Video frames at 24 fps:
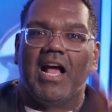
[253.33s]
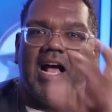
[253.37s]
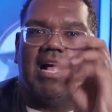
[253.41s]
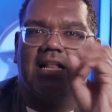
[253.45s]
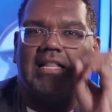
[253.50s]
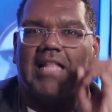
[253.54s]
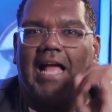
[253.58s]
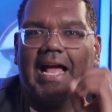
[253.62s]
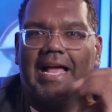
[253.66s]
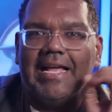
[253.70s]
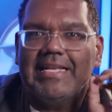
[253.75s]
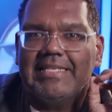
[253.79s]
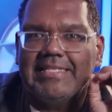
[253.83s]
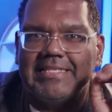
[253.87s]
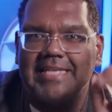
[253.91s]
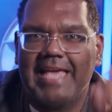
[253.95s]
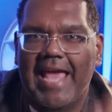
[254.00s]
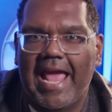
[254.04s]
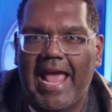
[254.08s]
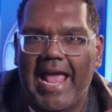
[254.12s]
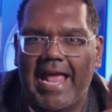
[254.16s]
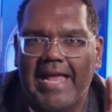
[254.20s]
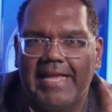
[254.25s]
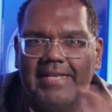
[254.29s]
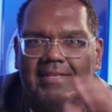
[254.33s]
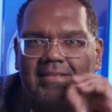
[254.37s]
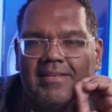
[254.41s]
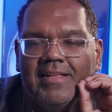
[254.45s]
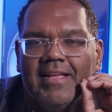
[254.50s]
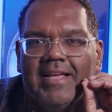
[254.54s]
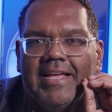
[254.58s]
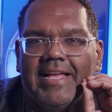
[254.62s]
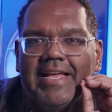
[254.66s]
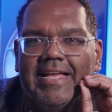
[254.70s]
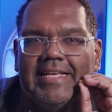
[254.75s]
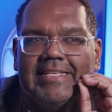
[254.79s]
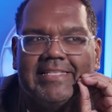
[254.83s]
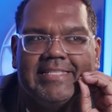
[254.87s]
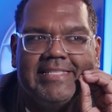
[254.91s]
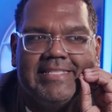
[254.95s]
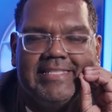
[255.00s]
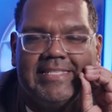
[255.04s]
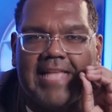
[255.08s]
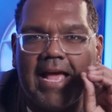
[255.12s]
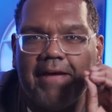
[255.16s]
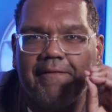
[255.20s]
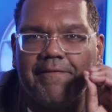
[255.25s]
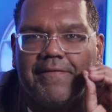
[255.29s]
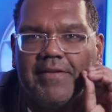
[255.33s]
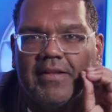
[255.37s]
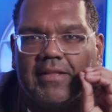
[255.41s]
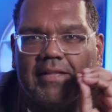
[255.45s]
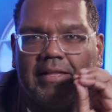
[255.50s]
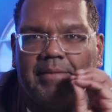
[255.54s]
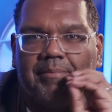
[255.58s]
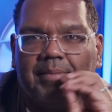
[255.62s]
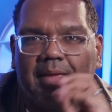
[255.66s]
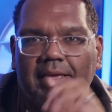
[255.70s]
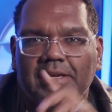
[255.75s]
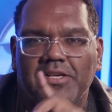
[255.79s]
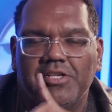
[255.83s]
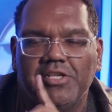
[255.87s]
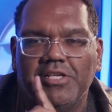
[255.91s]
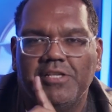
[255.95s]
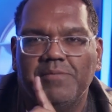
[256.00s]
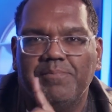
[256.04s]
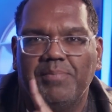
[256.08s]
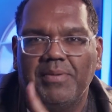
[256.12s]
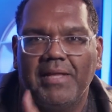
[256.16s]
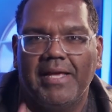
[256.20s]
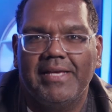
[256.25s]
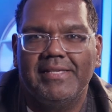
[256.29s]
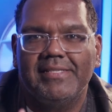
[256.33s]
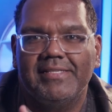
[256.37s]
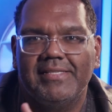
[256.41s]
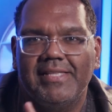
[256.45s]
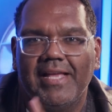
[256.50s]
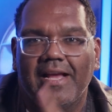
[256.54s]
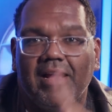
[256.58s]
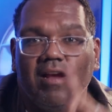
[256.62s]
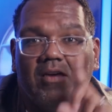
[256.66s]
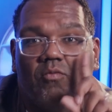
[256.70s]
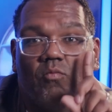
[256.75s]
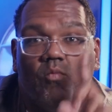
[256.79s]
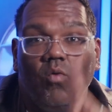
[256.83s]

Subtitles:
Elias Kane is definitely she's placed there.